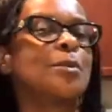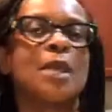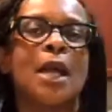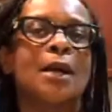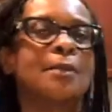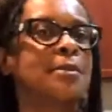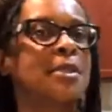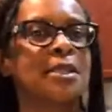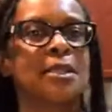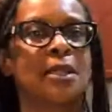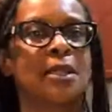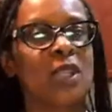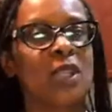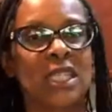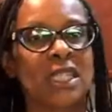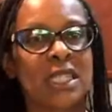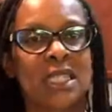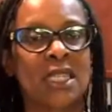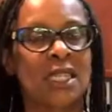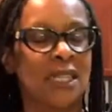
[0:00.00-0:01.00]
I'm so
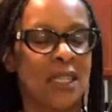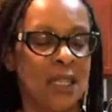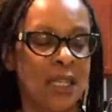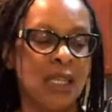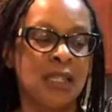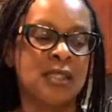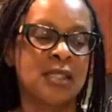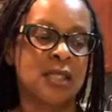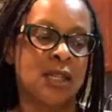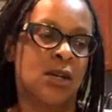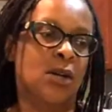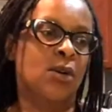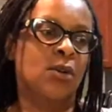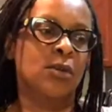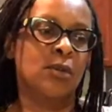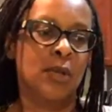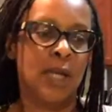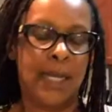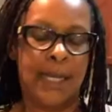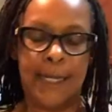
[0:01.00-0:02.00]
kidding. So
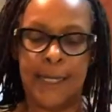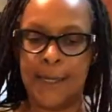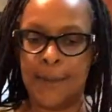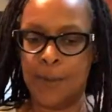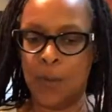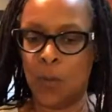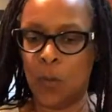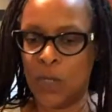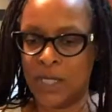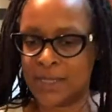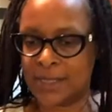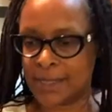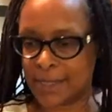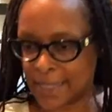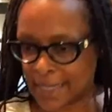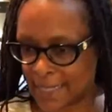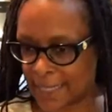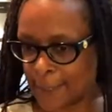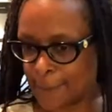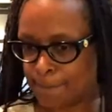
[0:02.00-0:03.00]
um, once
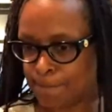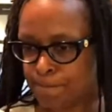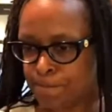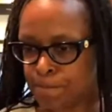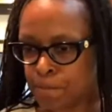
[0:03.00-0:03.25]
again,